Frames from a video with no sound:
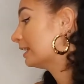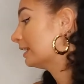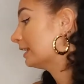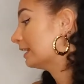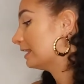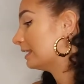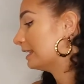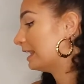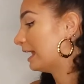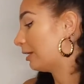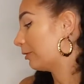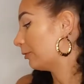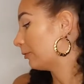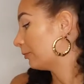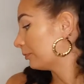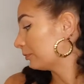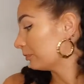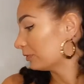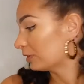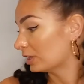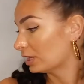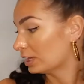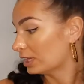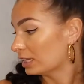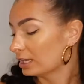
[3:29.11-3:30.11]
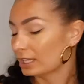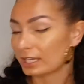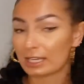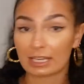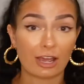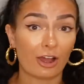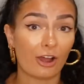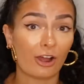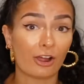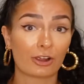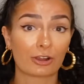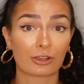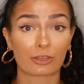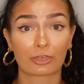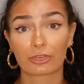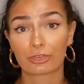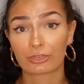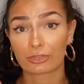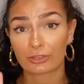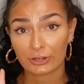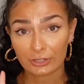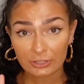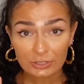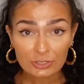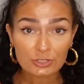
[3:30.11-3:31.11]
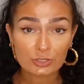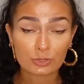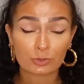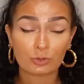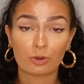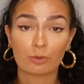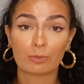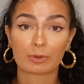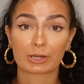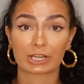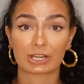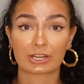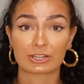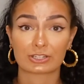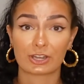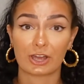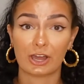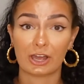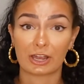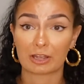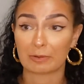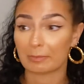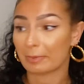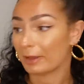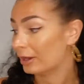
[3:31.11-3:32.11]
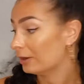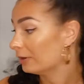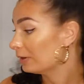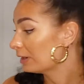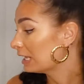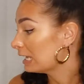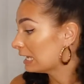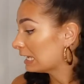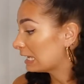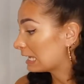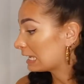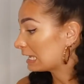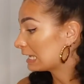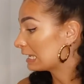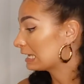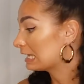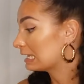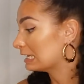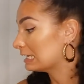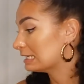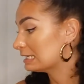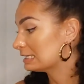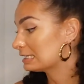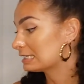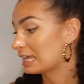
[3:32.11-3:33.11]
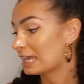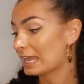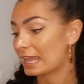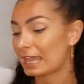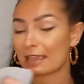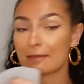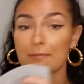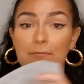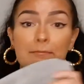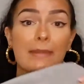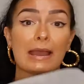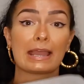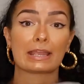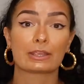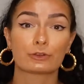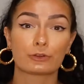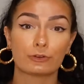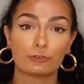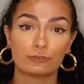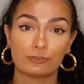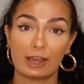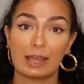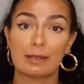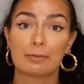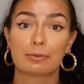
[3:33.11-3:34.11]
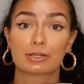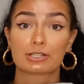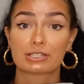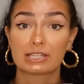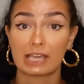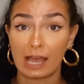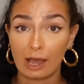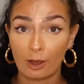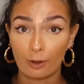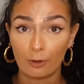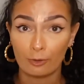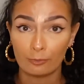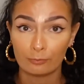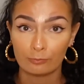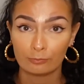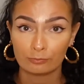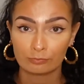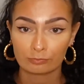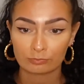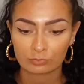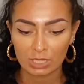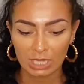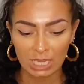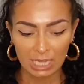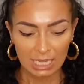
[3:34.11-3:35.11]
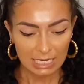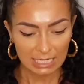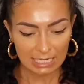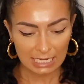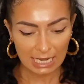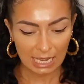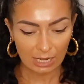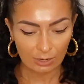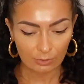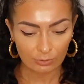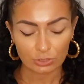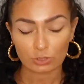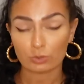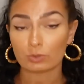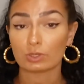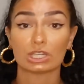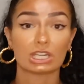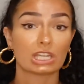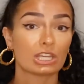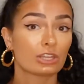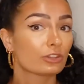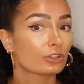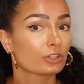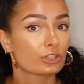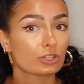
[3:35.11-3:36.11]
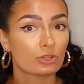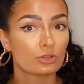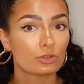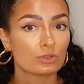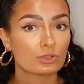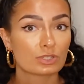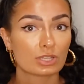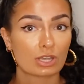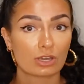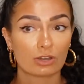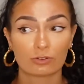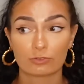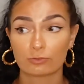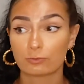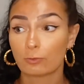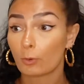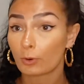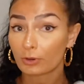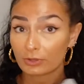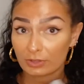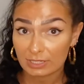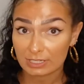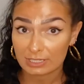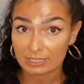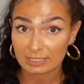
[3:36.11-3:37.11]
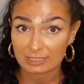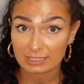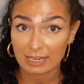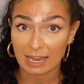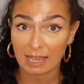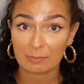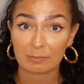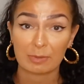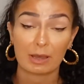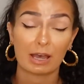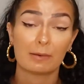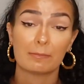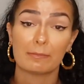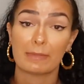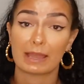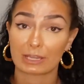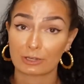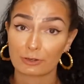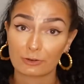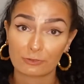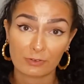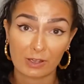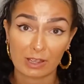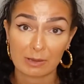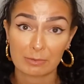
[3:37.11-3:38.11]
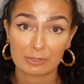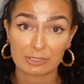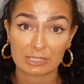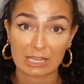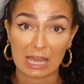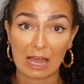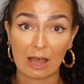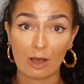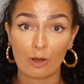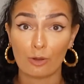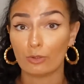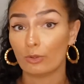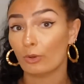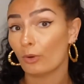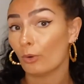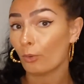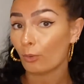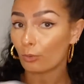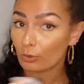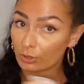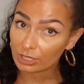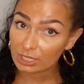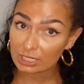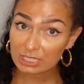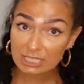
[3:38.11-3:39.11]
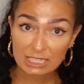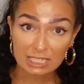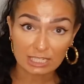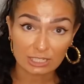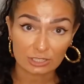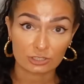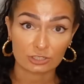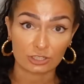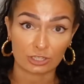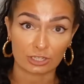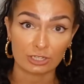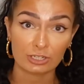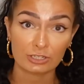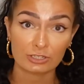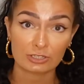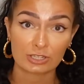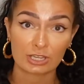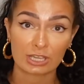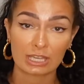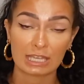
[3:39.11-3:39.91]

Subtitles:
Now, our third tool we're going to talk about is a microfiber towel. Now, you can either use for this step a microfiber towel or a t-shirt.